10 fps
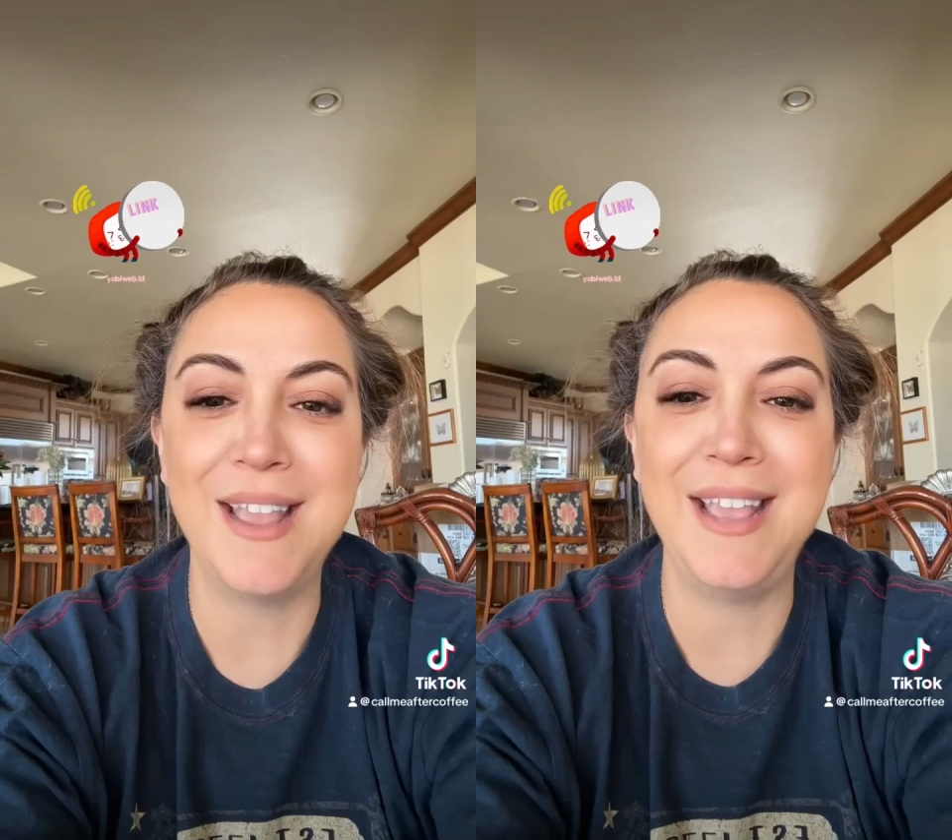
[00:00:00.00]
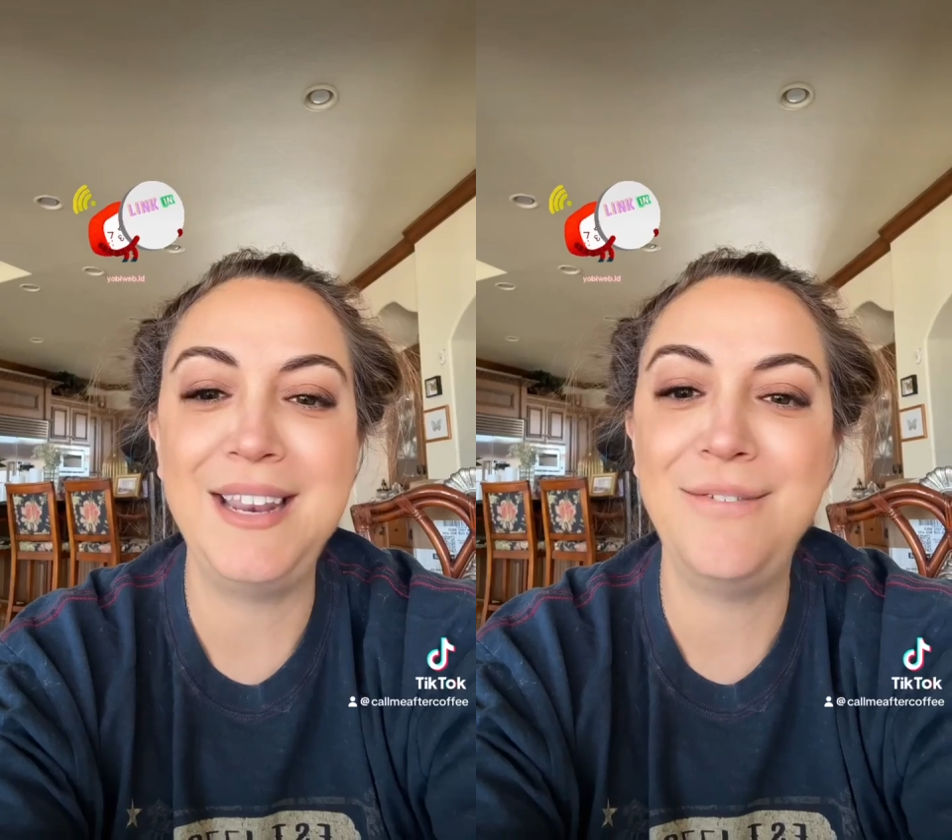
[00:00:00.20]

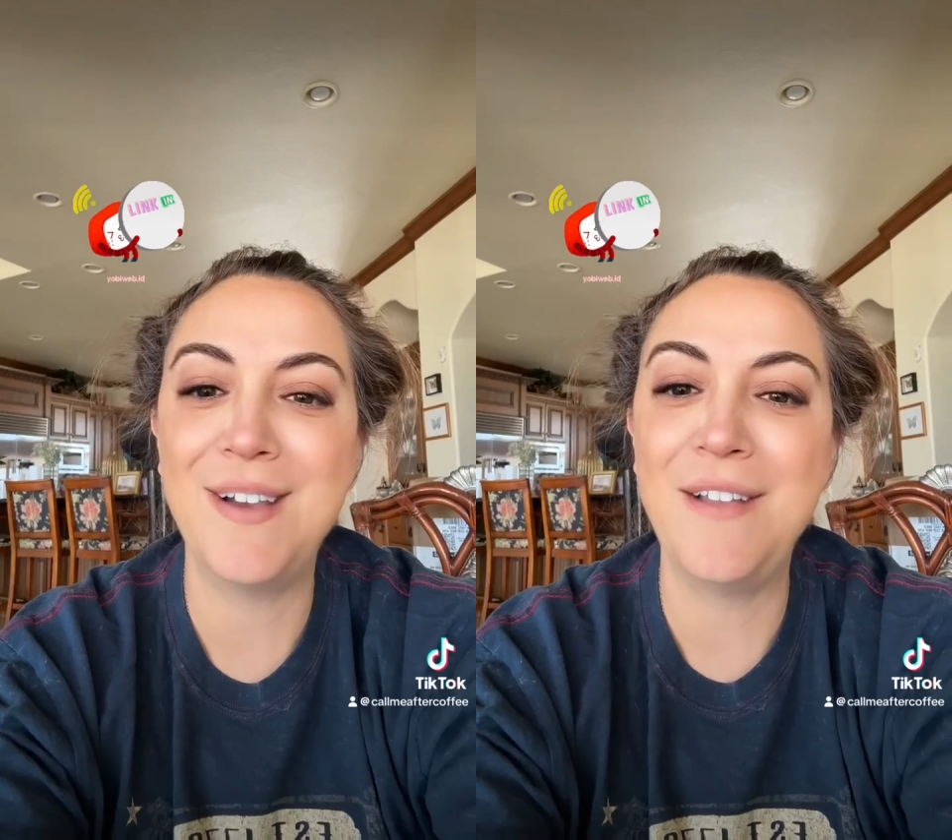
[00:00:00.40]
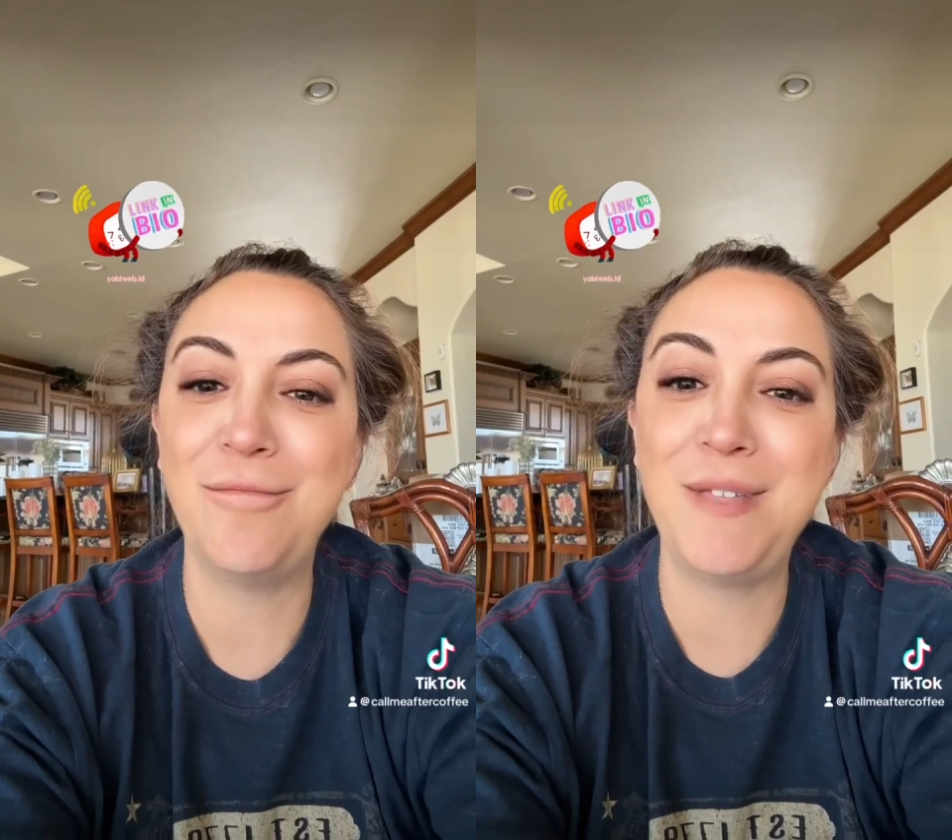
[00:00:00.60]

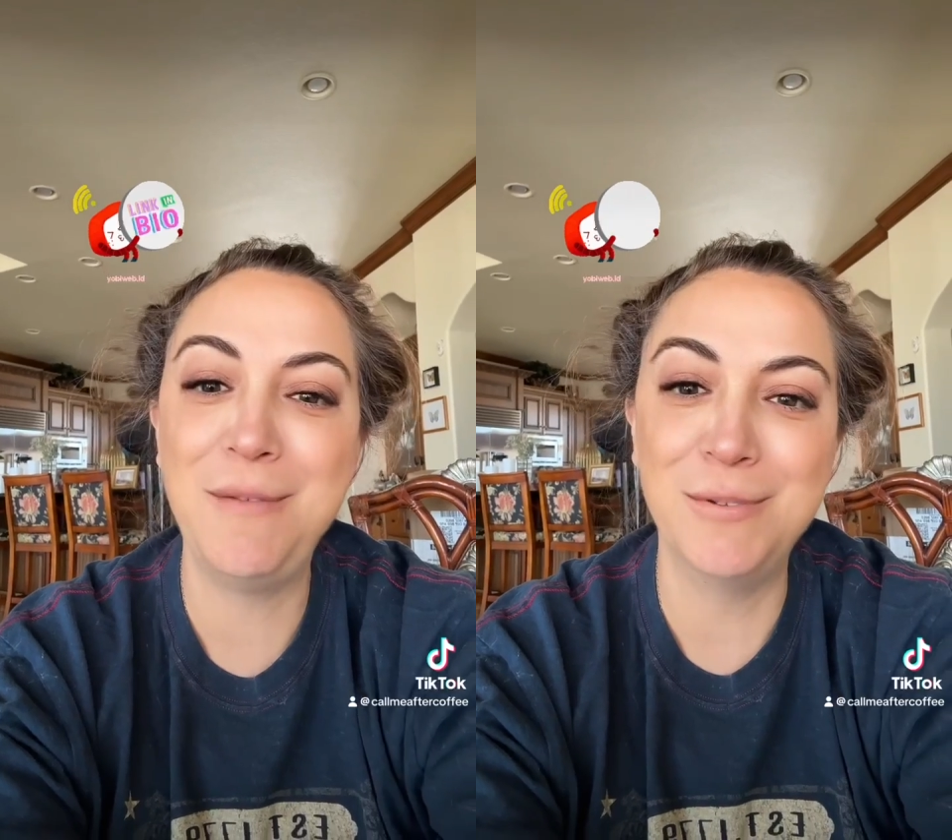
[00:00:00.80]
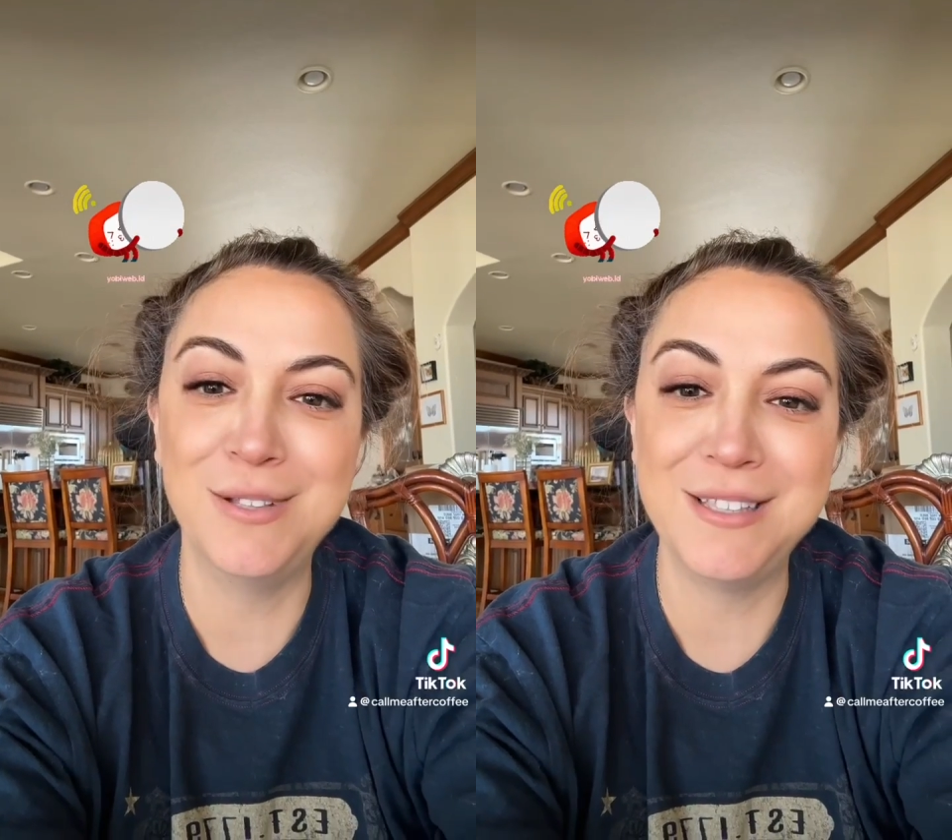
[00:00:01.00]
85
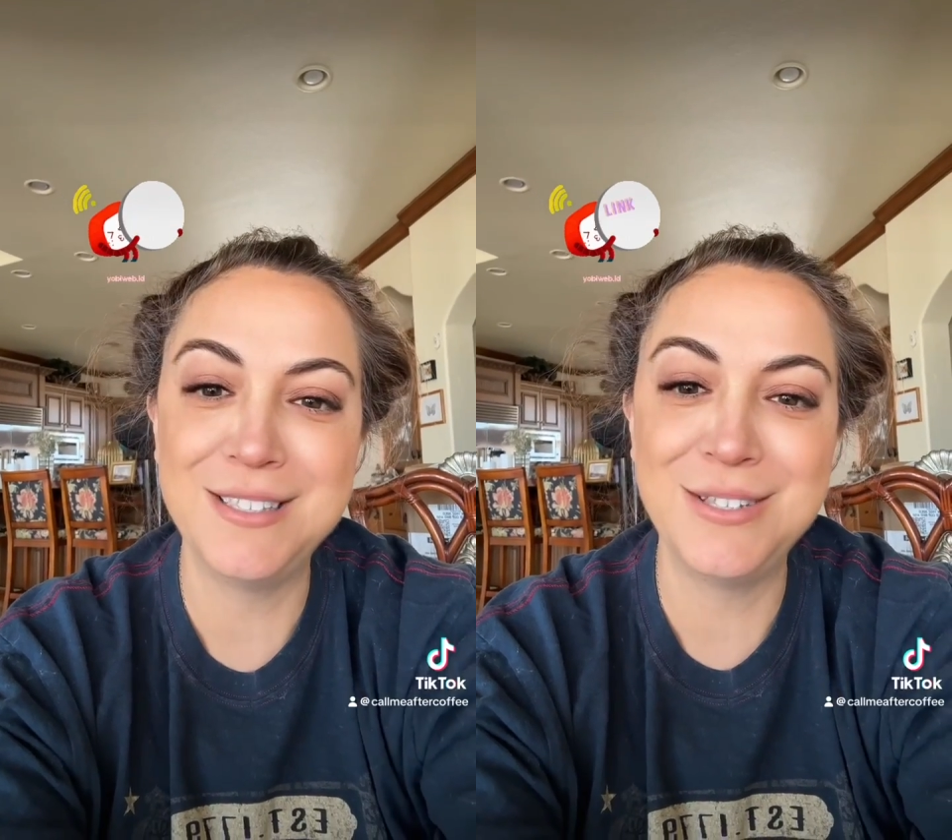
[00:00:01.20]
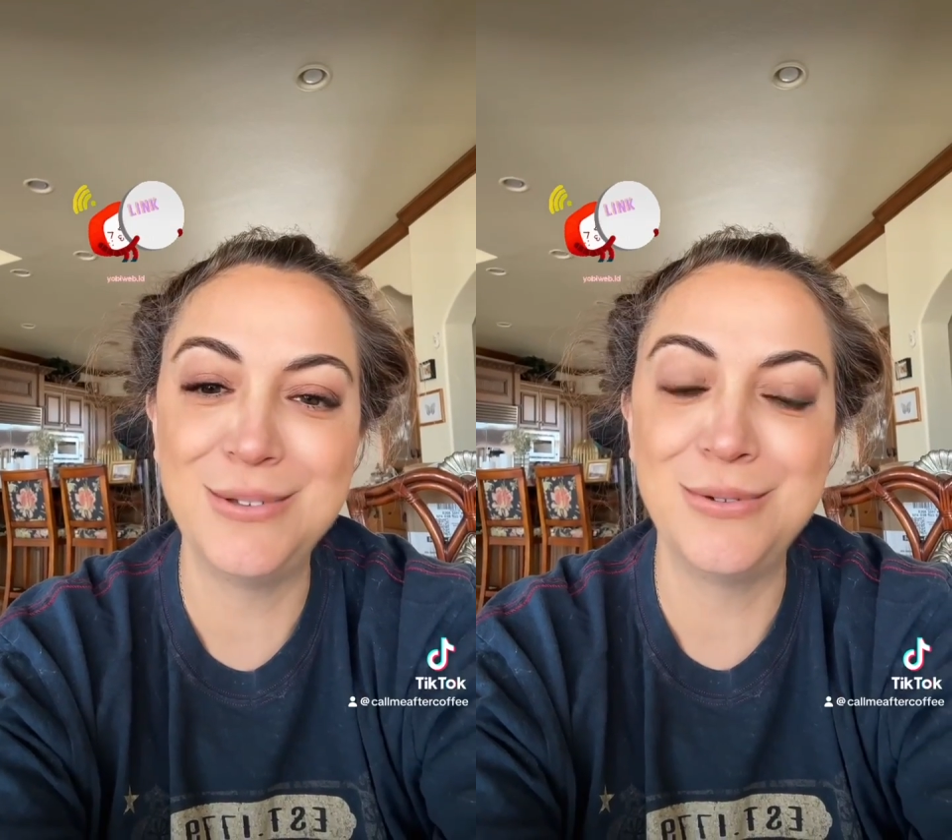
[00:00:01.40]
people
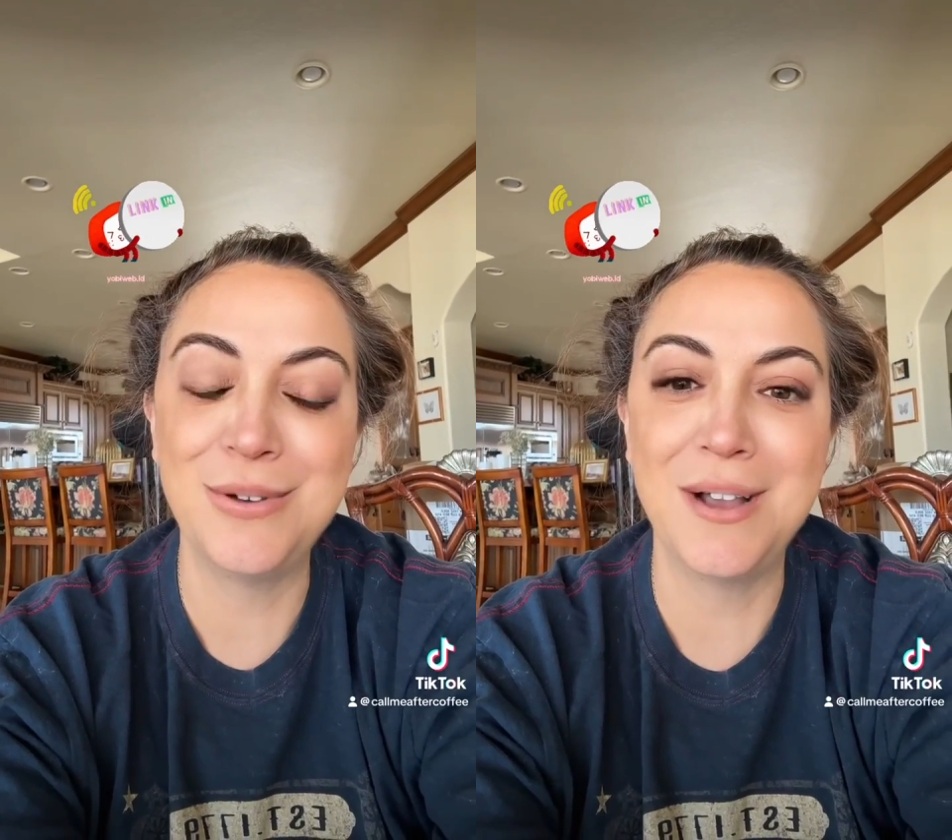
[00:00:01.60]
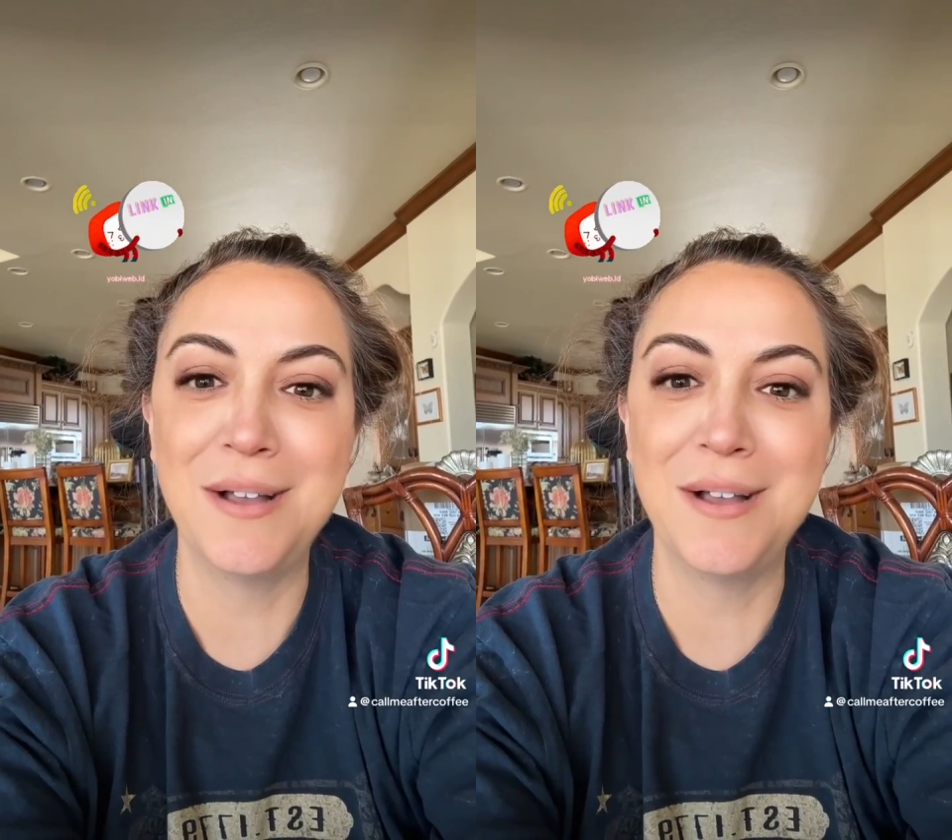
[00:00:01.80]
into